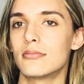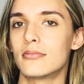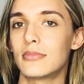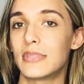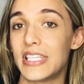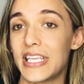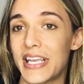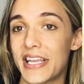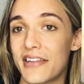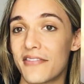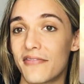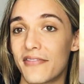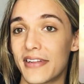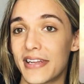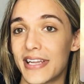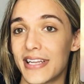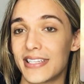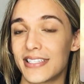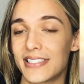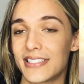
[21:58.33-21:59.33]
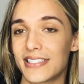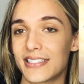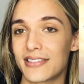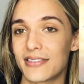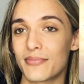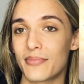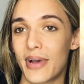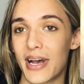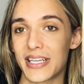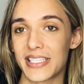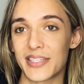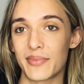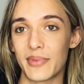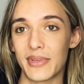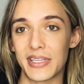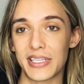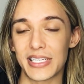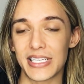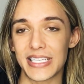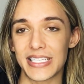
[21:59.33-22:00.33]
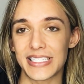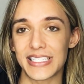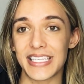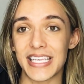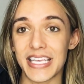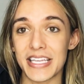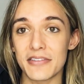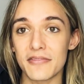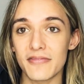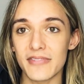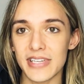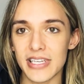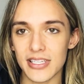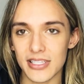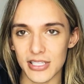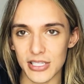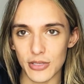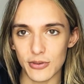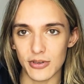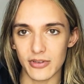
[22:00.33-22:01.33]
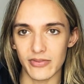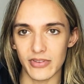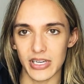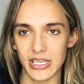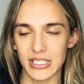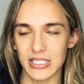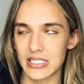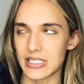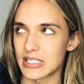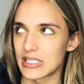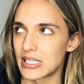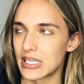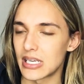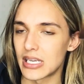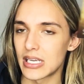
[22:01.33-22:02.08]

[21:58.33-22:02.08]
the infinite possibilities, the infinite universe.